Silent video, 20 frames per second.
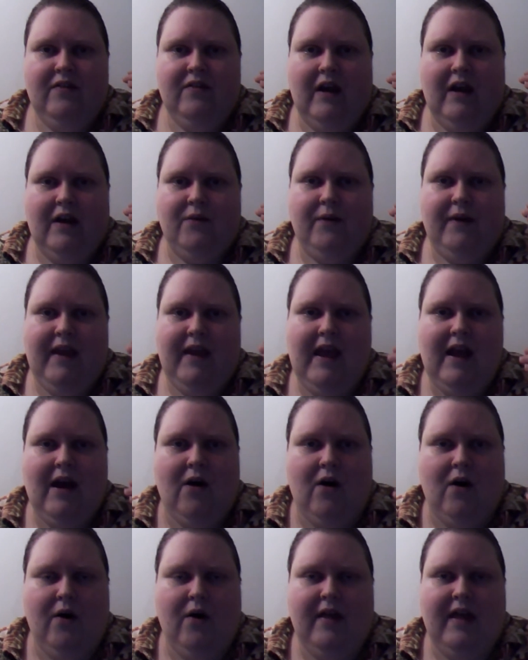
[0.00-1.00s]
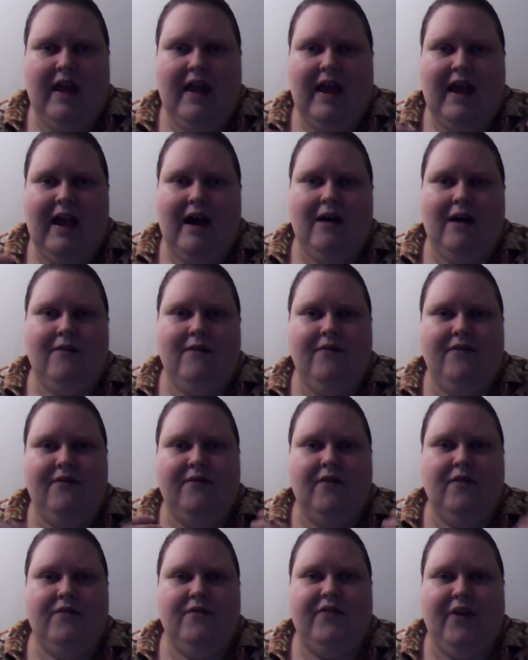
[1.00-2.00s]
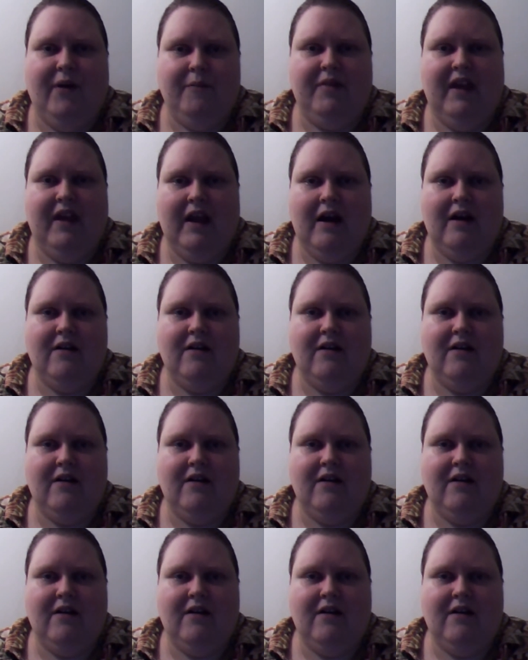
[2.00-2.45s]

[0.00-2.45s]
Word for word: that we ha- all have, something